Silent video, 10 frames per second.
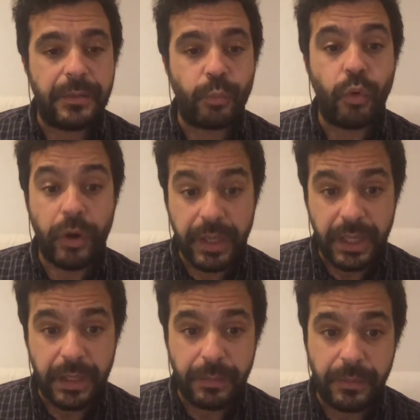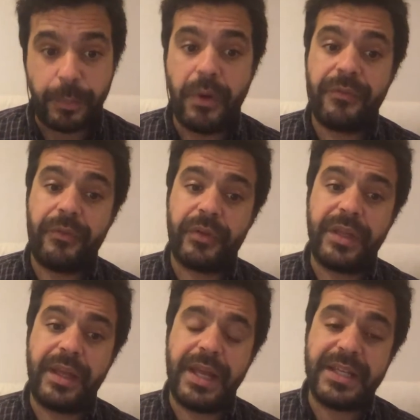working both for
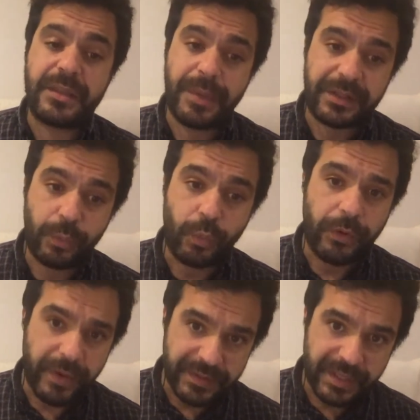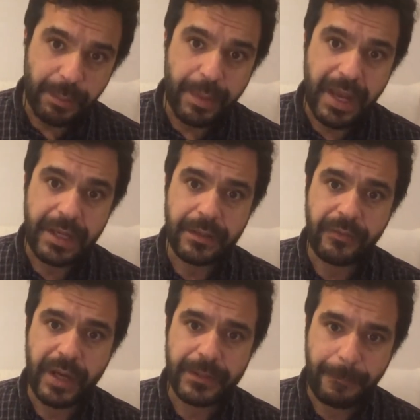the Elizabeth Warren's campaign,
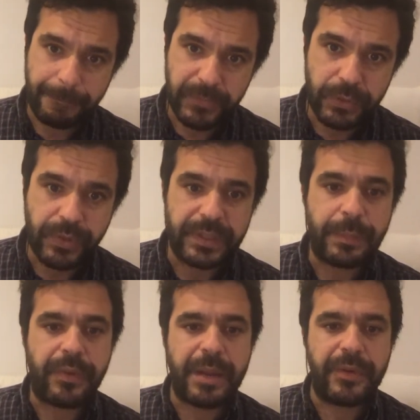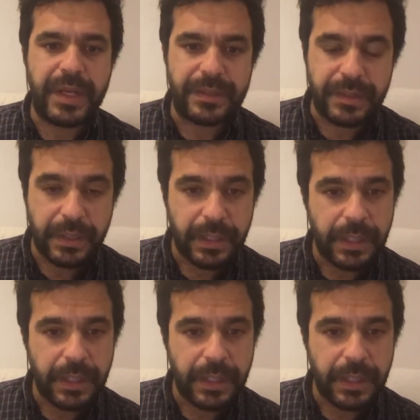right, during the primaries,